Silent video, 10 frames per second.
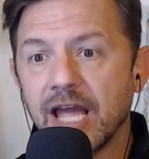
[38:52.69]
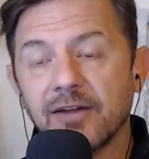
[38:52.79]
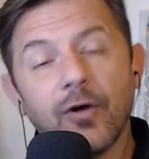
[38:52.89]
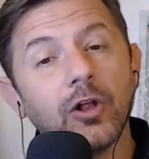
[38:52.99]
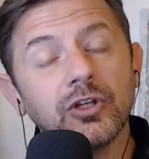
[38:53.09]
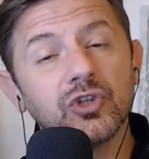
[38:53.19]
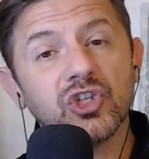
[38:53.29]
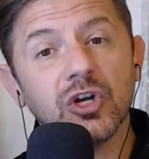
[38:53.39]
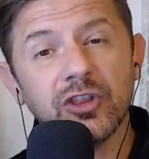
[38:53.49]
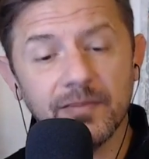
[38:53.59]
And if all you
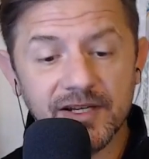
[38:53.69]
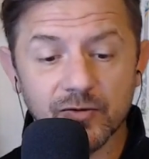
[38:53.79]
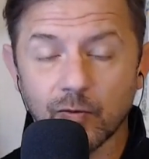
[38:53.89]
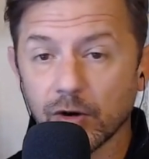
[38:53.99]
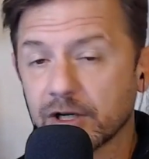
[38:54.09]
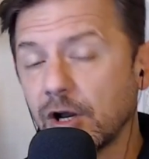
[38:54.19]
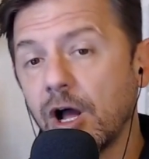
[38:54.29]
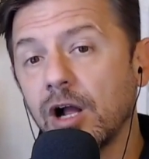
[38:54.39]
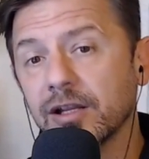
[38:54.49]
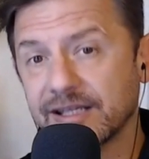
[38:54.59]
show them is
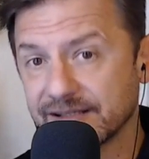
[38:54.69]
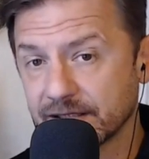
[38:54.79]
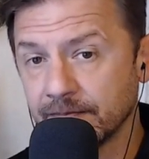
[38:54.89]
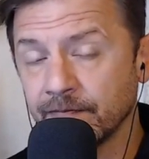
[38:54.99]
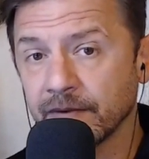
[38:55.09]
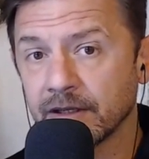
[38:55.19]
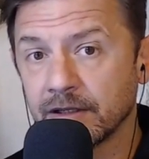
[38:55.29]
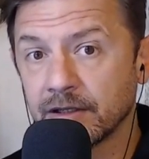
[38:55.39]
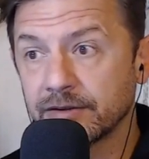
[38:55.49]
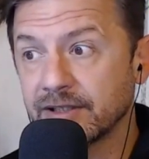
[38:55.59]
workaholicism,
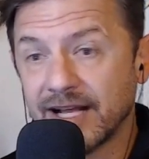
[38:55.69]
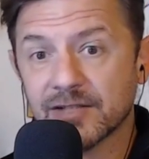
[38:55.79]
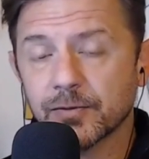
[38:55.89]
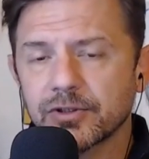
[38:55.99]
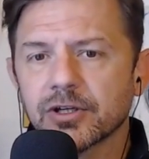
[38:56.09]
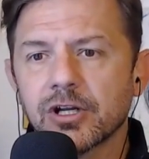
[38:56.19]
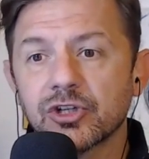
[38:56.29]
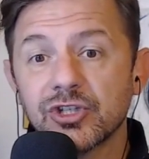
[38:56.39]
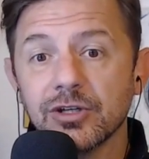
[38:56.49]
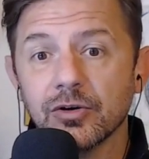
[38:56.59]
then that's what they're going
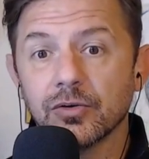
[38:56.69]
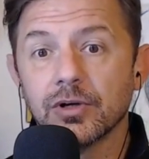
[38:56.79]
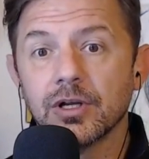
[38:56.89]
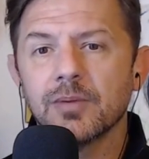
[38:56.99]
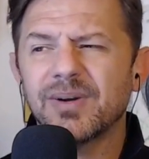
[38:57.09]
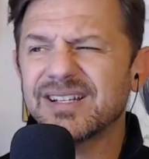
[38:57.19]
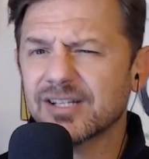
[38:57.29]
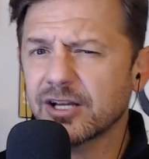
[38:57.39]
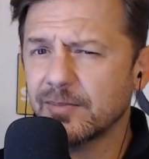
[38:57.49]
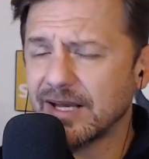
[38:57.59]
to do but
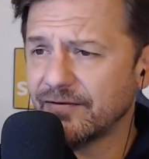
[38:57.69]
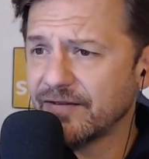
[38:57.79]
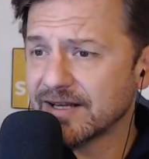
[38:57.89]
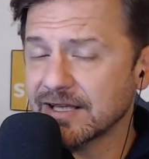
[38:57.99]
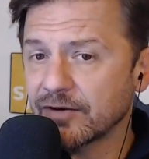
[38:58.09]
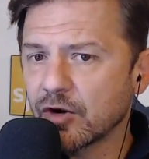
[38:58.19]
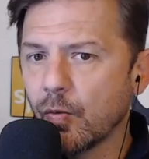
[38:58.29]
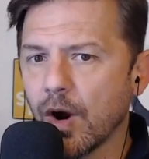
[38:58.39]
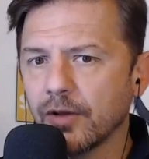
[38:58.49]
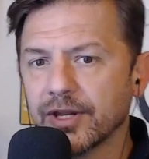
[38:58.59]
is it going to be effective and
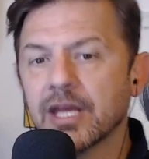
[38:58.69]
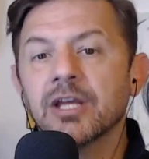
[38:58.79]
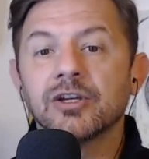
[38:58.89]
quality?